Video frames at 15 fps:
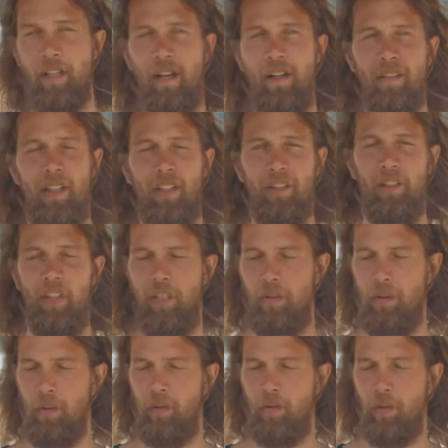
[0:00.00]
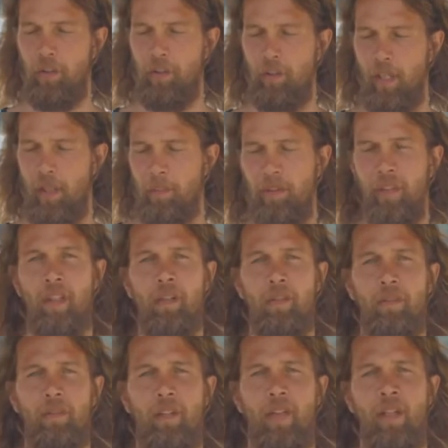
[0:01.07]
EFS Gen 2 foot straps
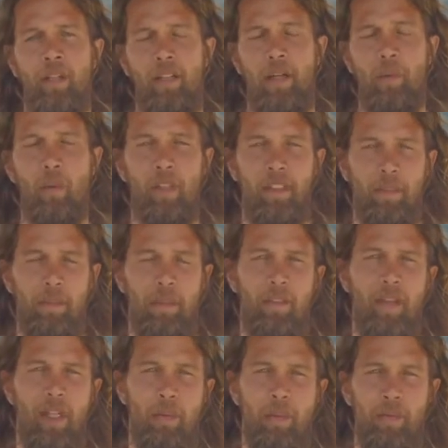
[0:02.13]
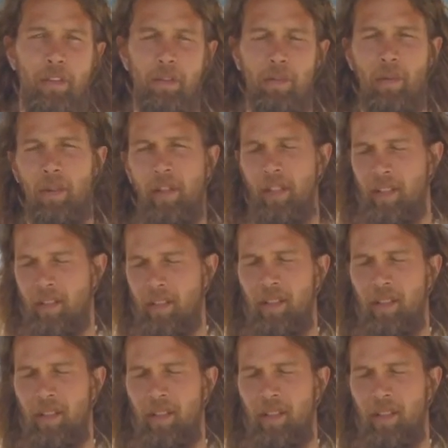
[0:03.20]
that works perfect with this board.